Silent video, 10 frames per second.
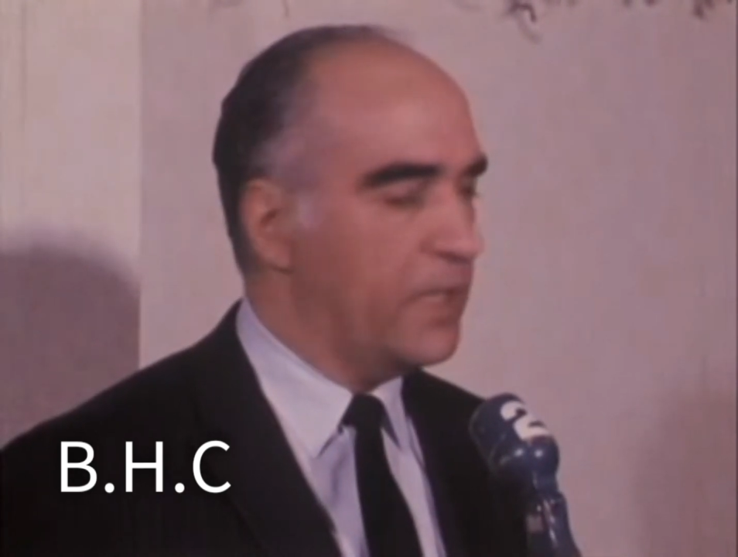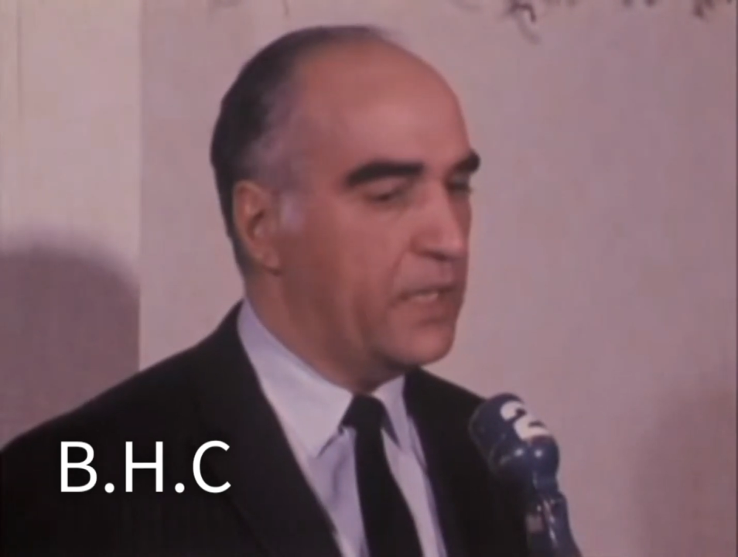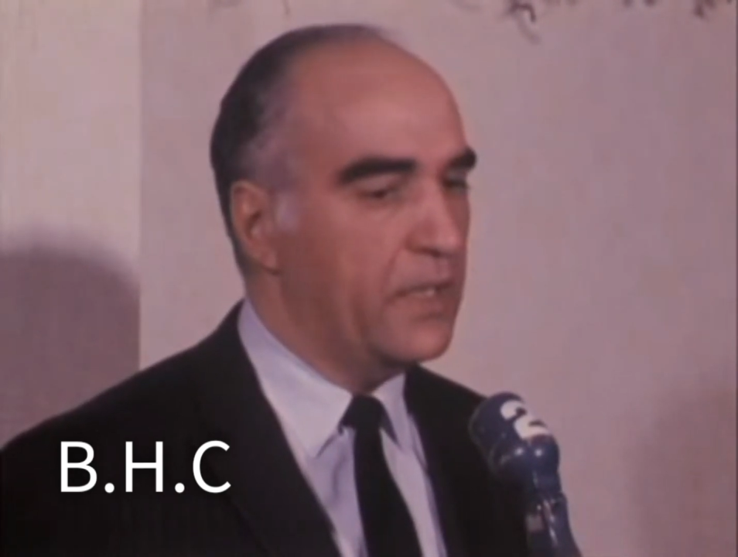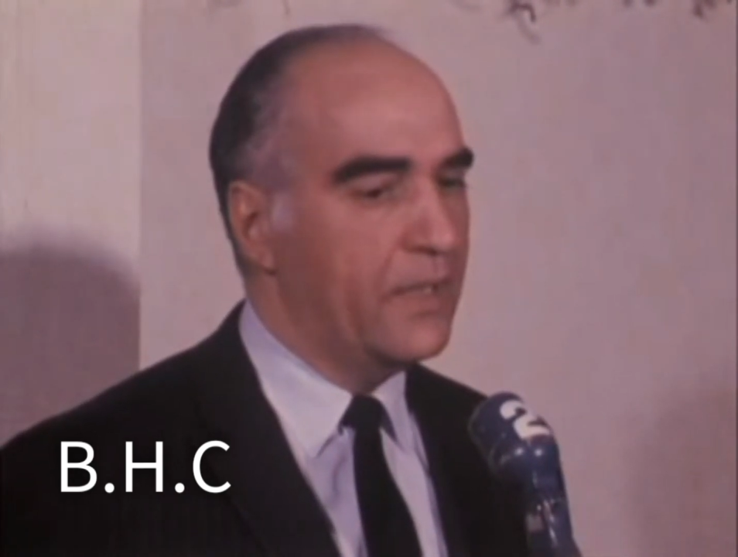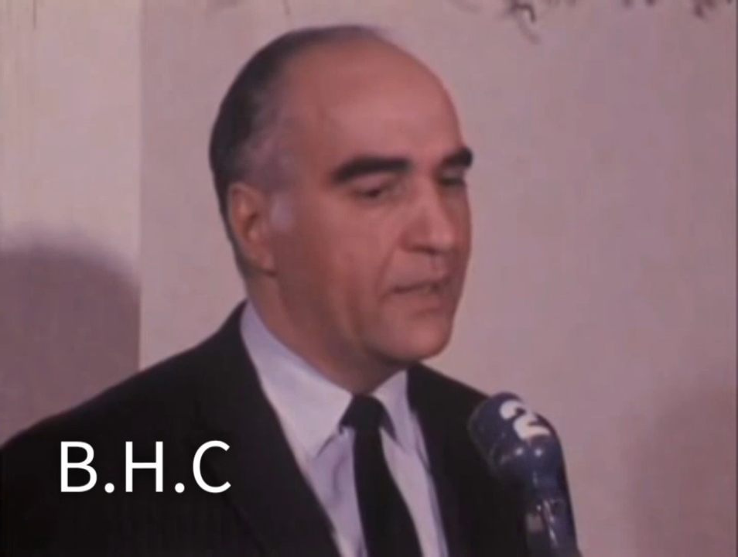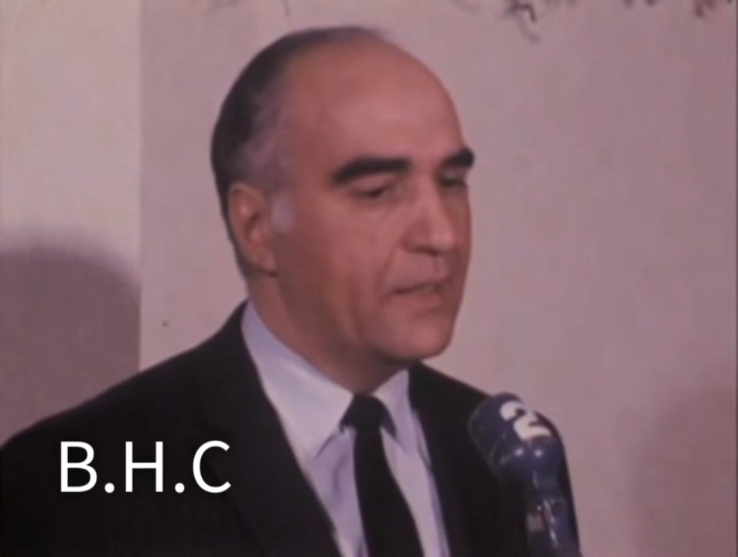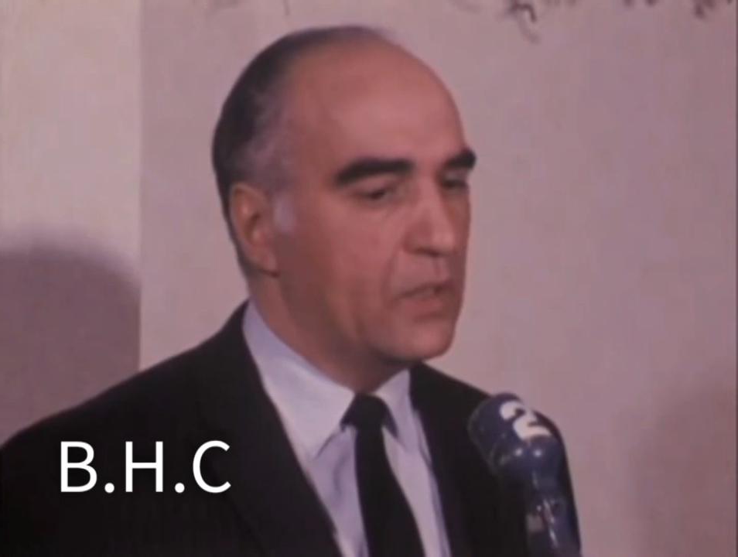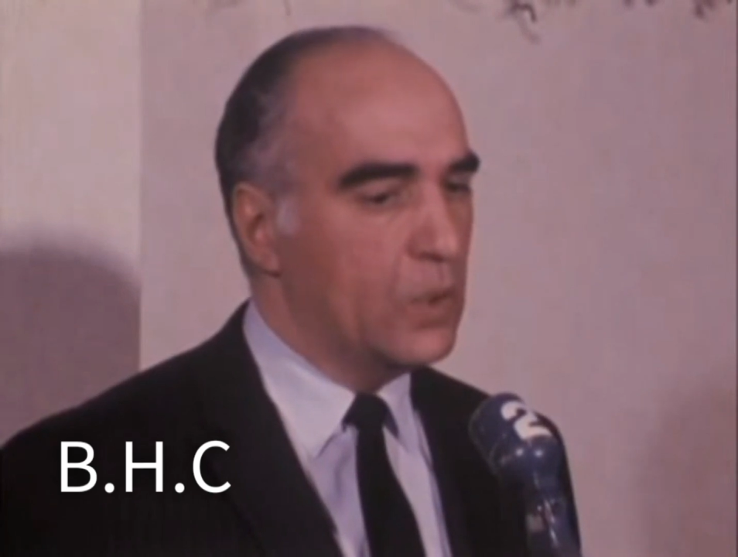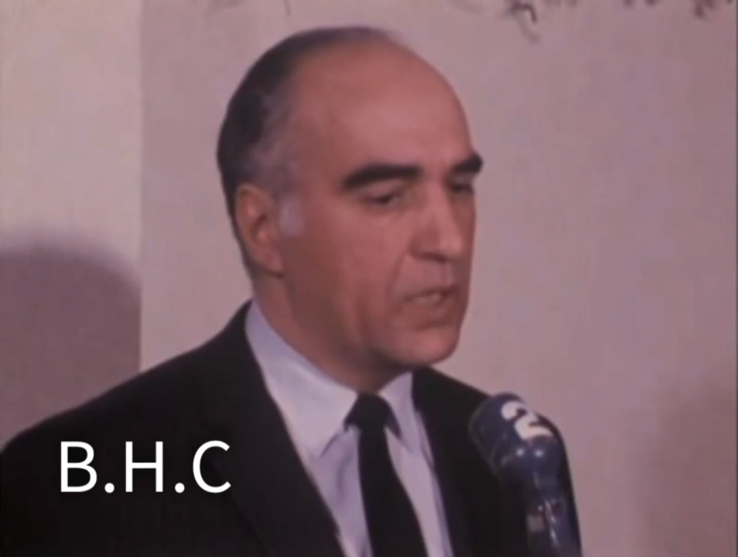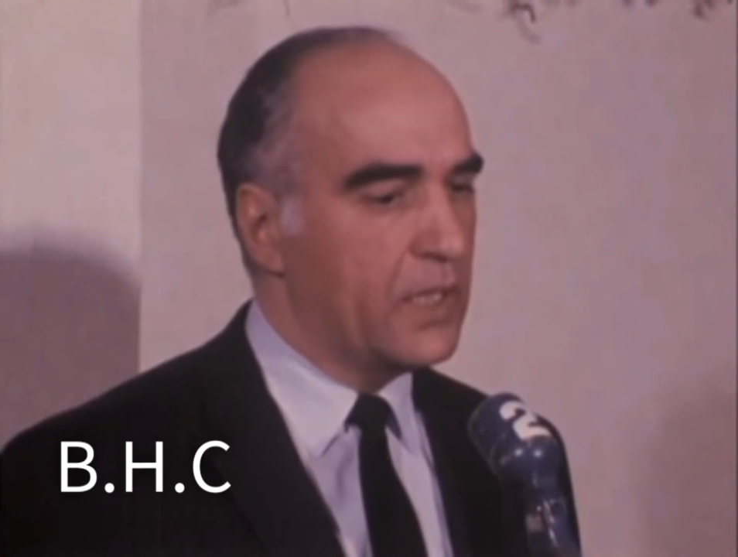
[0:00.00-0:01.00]
by
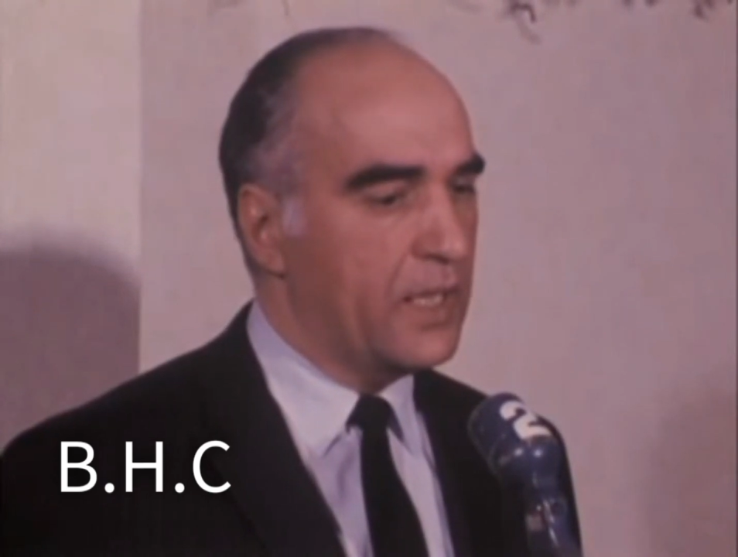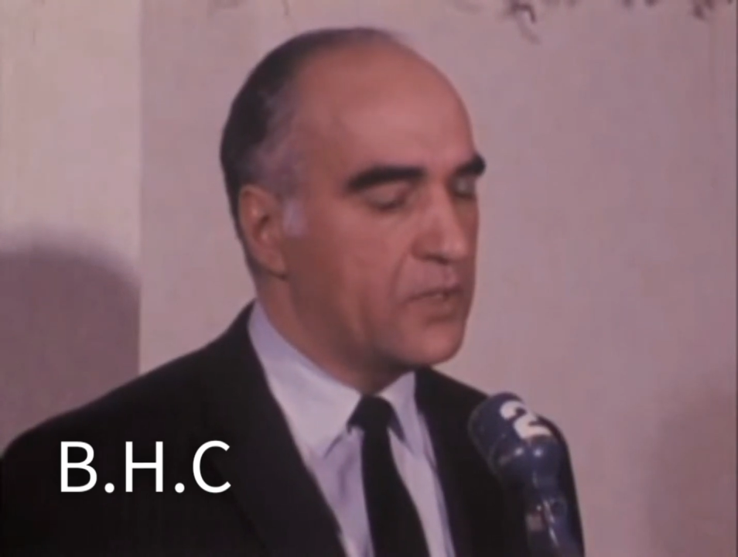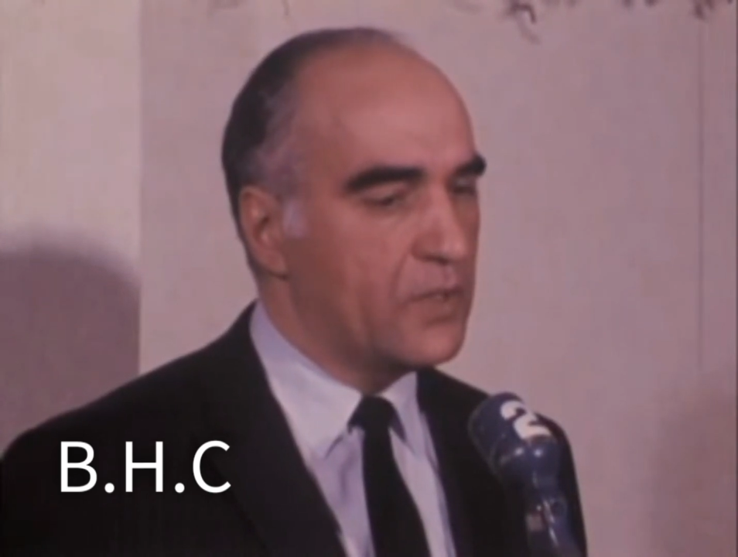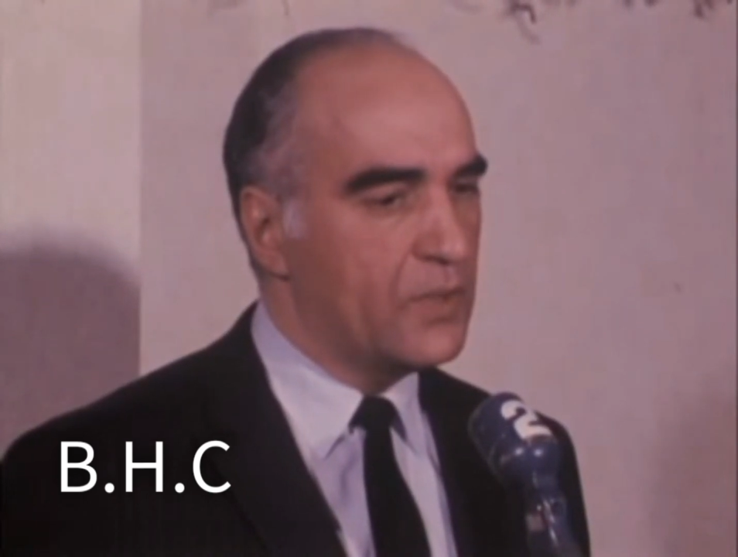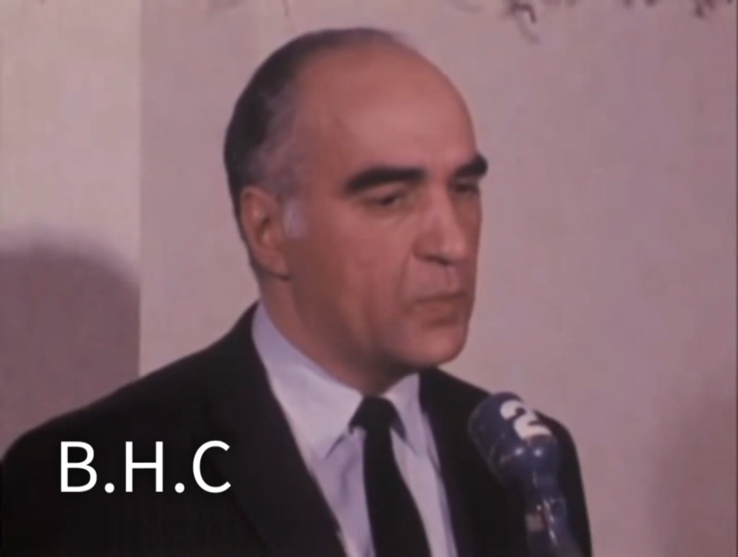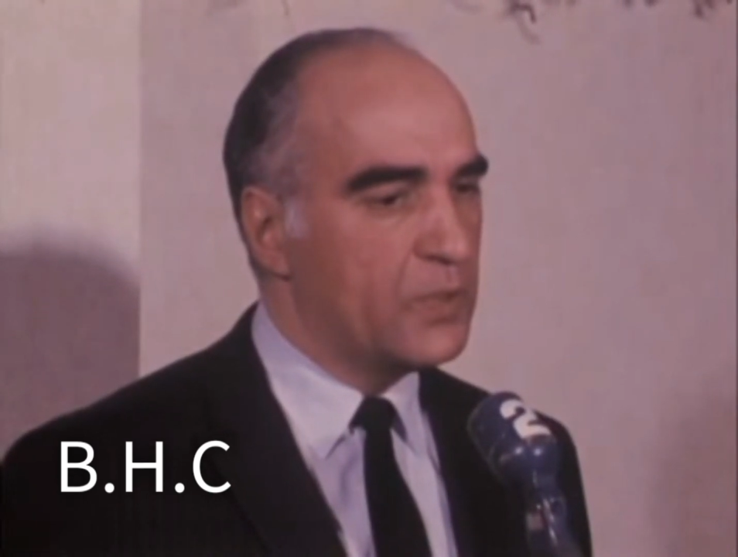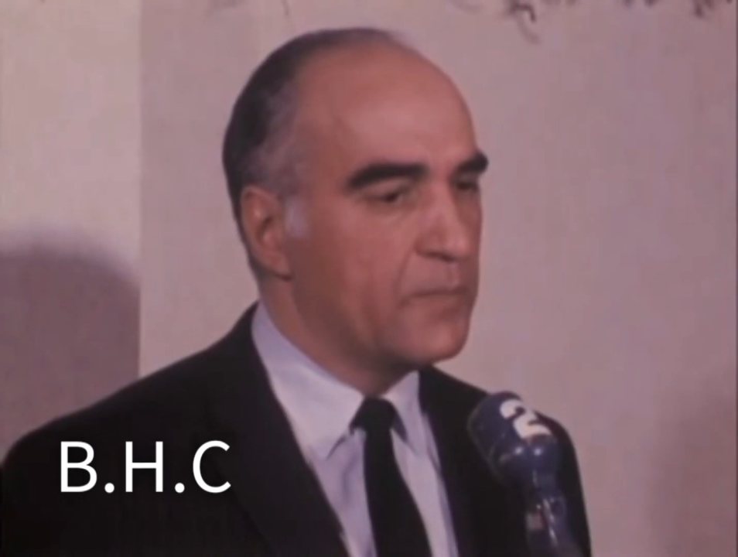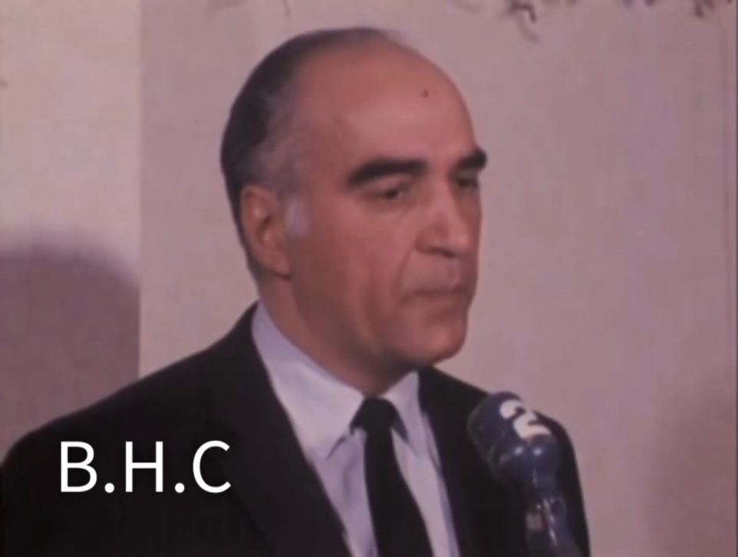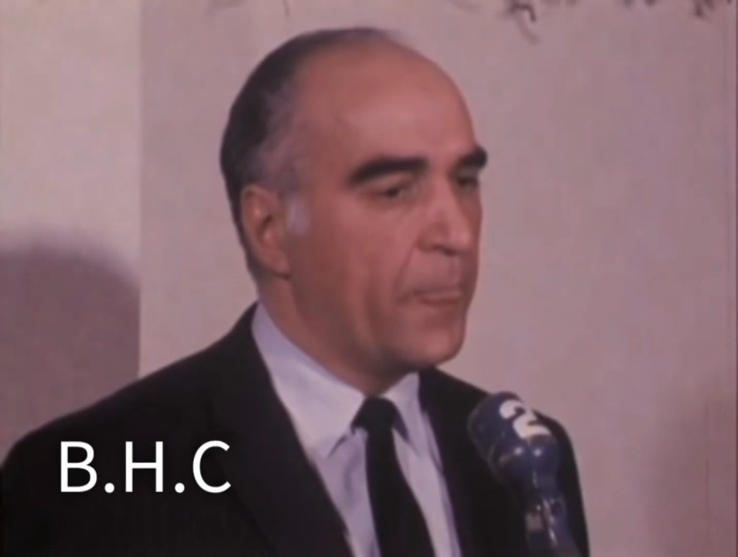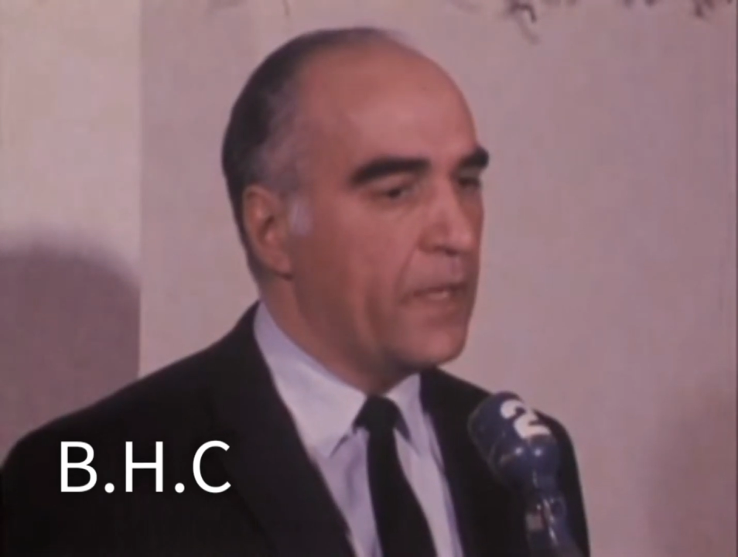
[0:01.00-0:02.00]
organized groups.